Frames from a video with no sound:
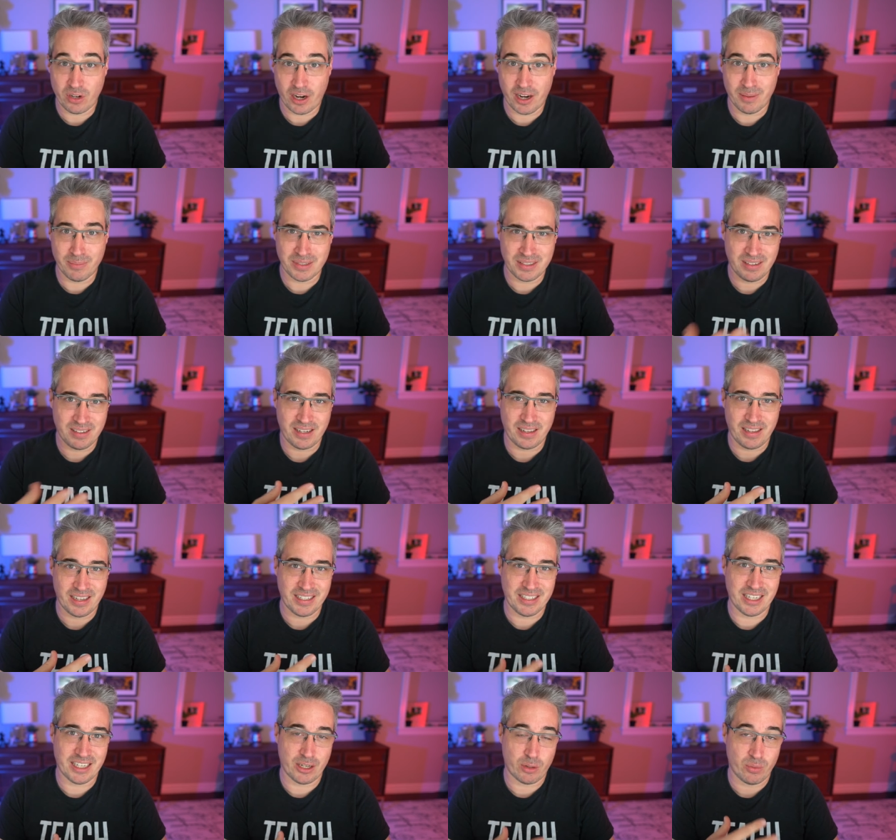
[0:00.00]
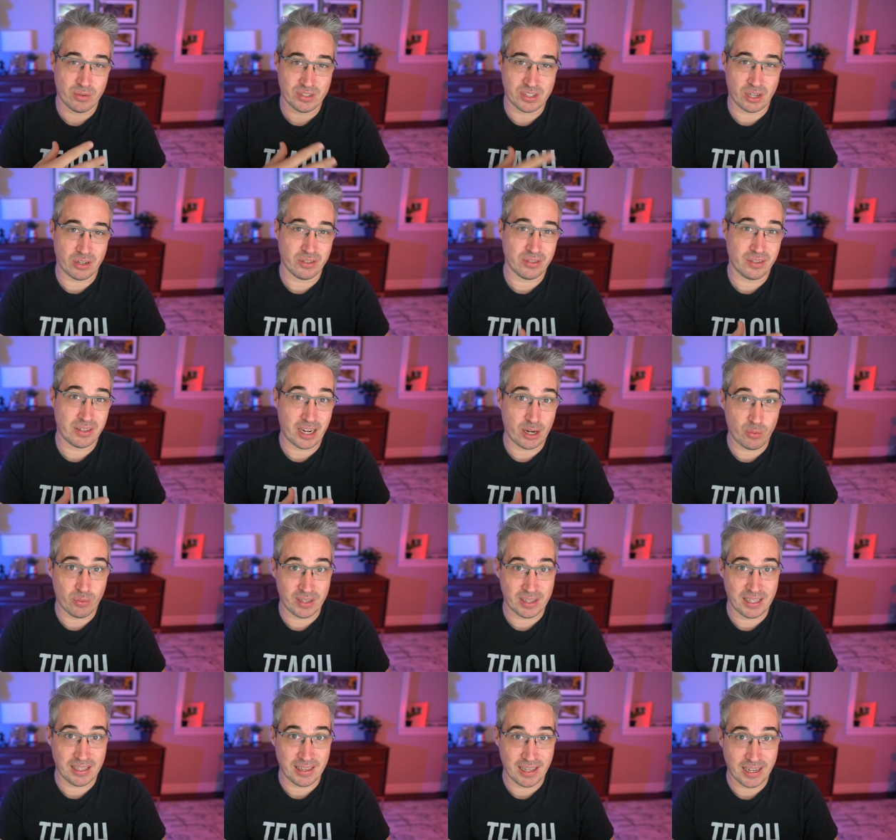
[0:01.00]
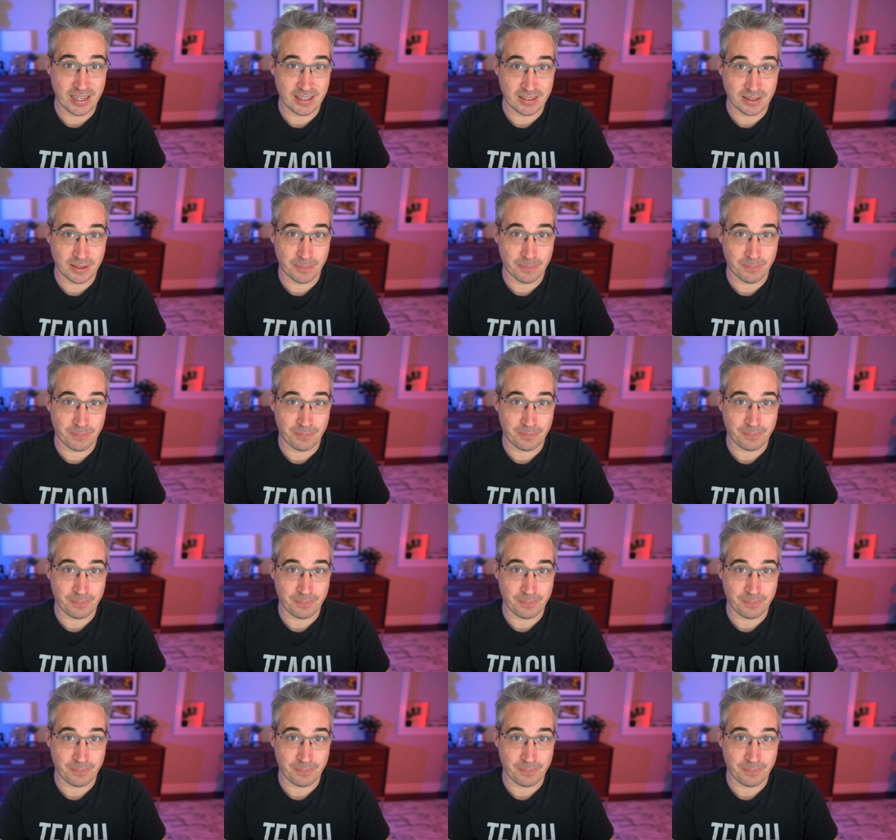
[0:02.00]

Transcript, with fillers: times until I'd get a result that I really liked.